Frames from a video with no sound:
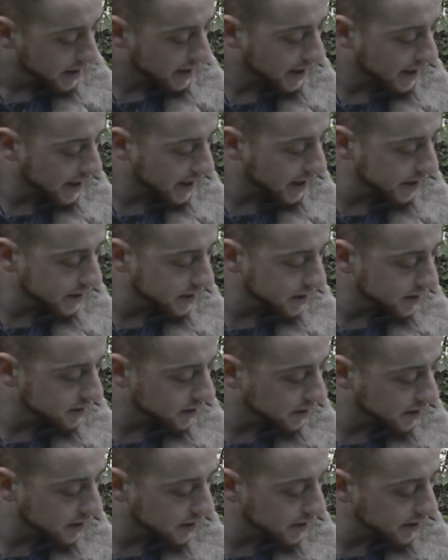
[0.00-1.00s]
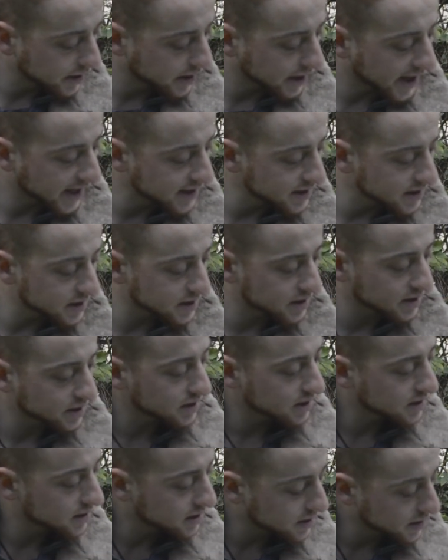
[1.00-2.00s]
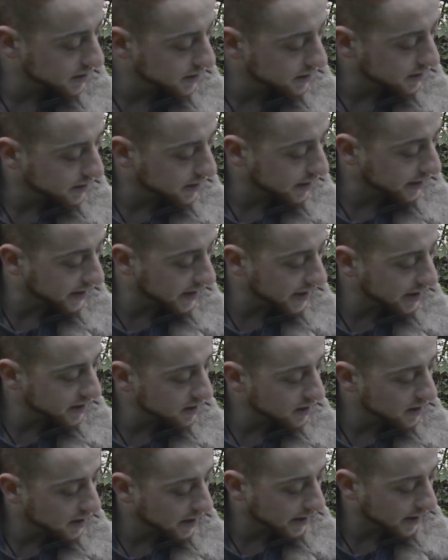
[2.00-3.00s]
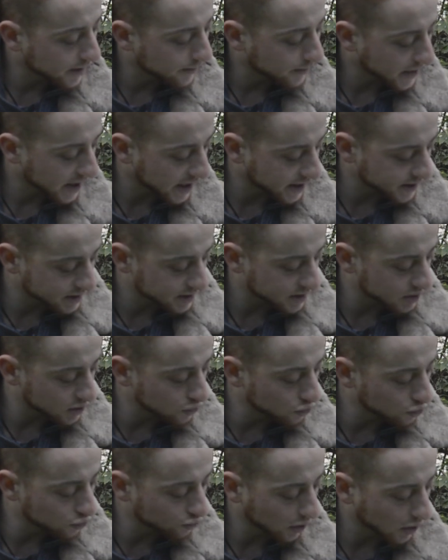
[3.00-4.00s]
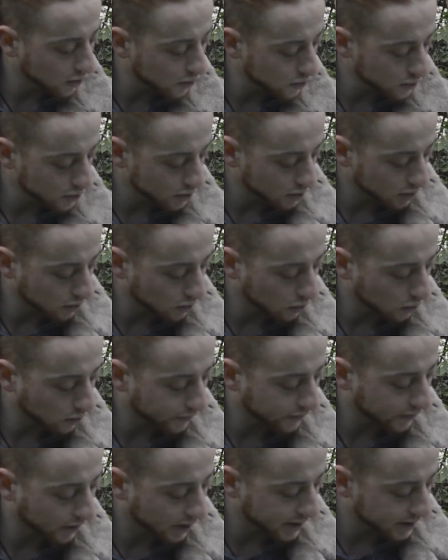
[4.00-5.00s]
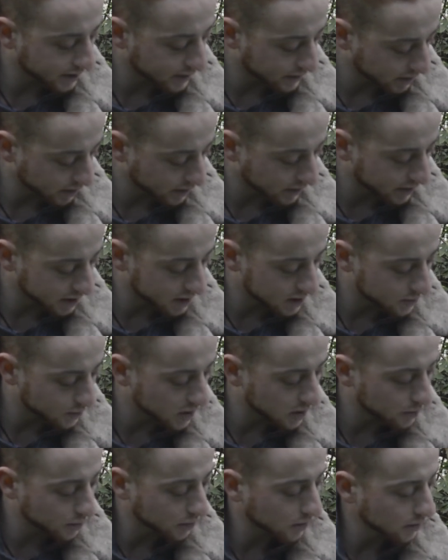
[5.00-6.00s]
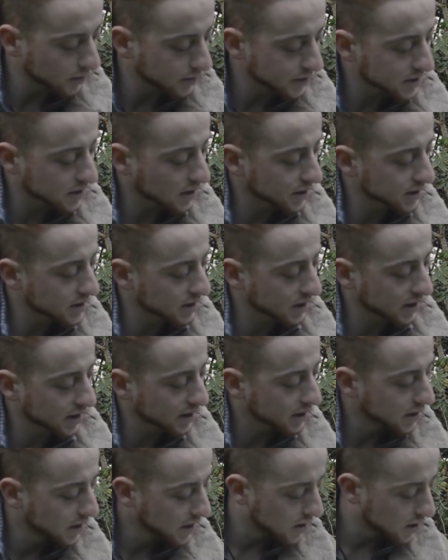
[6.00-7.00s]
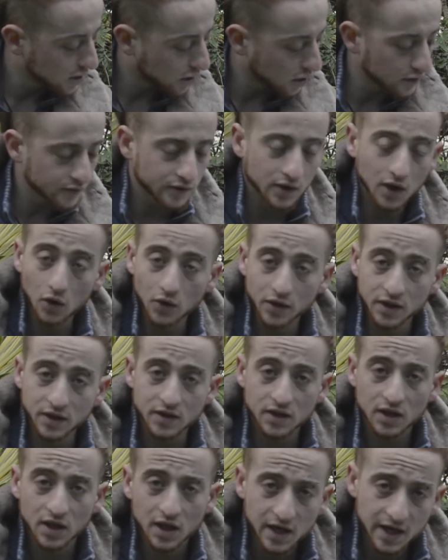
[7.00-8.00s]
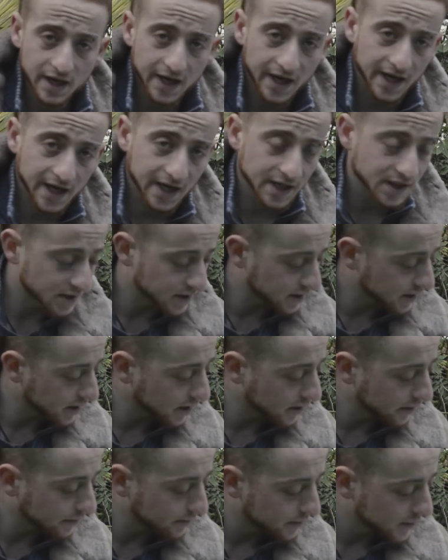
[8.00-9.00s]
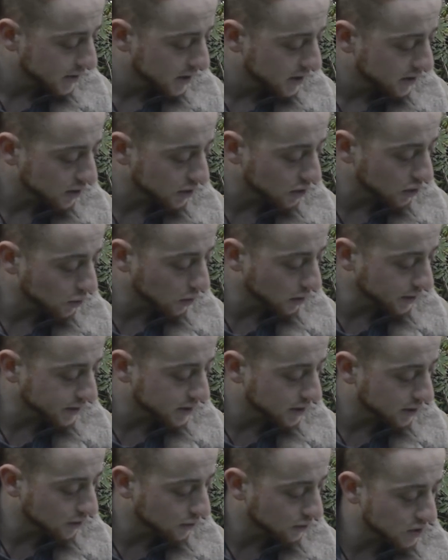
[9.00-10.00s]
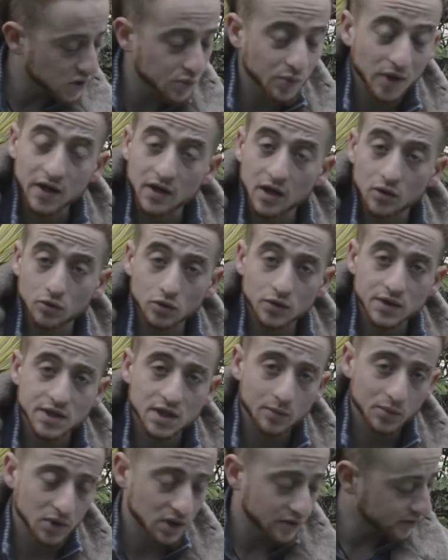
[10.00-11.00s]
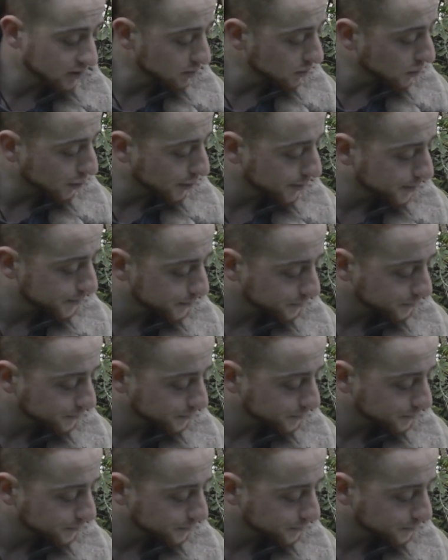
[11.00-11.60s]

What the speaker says: and as you grow, you'll find that these people start to get overloaded, and that you want to split their roles up even more.